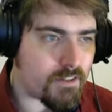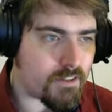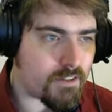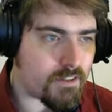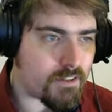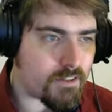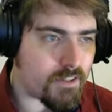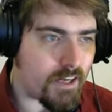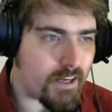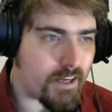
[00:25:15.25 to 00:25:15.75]

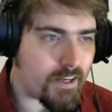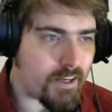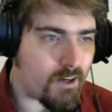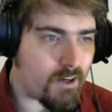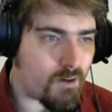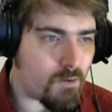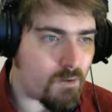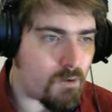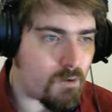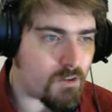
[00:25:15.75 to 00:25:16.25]

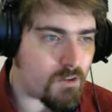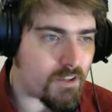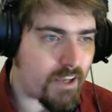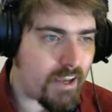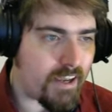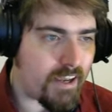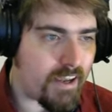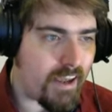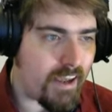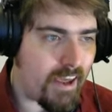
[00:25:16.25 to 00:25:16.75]
Psycho. What
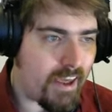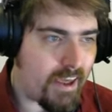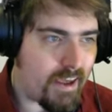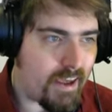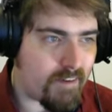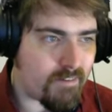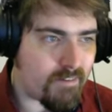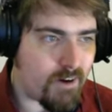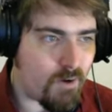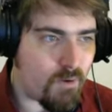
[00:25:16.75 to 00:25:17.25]
a
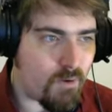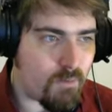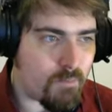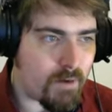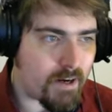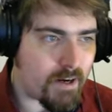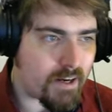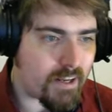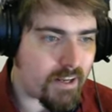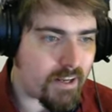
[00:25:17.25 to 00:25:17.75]
hero
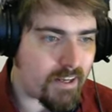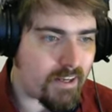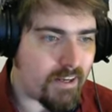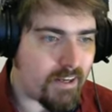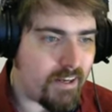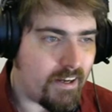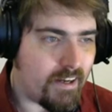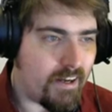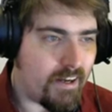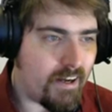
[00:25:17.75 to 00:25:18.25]
monkey.
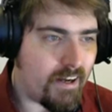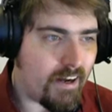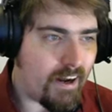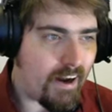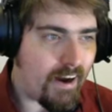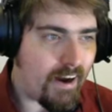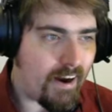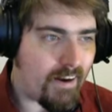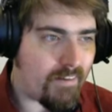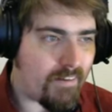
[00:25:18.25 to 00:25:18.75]

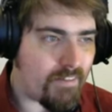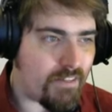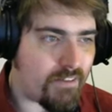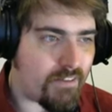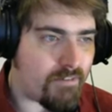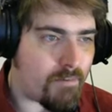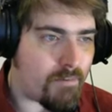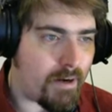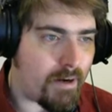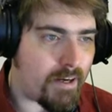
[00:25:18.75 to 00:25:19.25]
And the
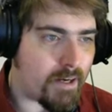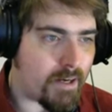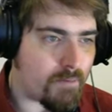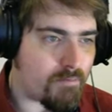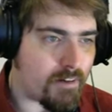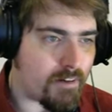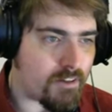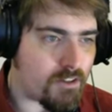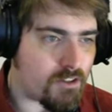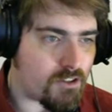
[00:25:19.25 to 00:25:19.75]
remaining
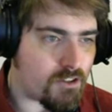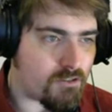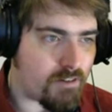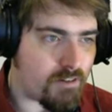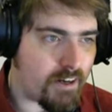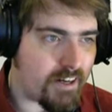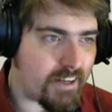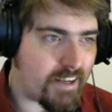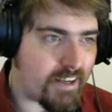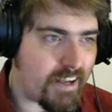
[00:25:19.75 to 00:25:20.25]
Brits are just
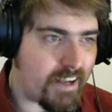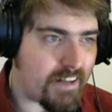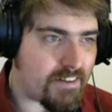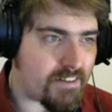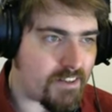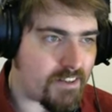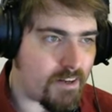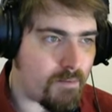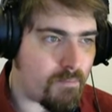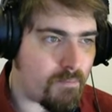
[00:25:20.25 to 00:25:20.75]
trying to get
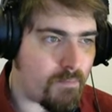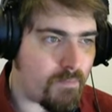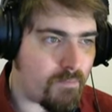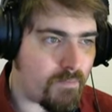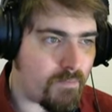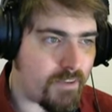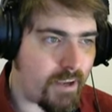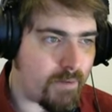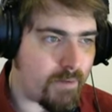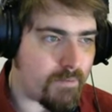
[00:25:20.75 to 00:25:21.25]
some
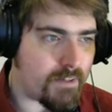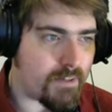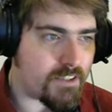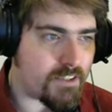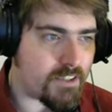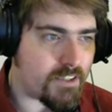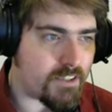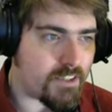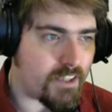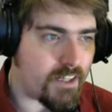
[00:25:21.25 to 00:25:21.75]
damage
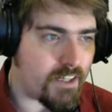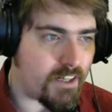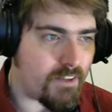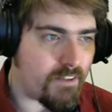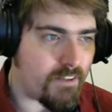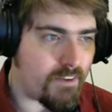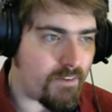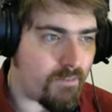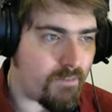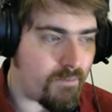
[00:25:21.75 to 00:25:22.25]

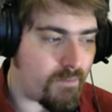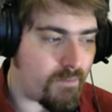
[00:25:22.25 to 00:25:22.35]
done